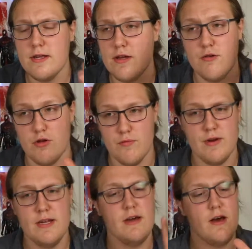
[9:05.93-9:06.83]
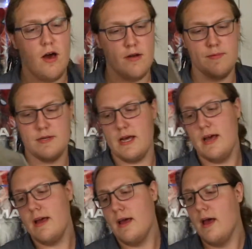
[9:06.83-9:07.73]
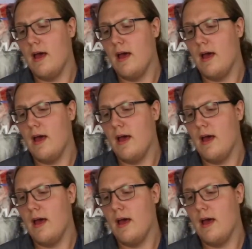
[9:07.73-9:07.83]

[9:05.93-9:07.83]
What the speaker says: like you should read it, 100%.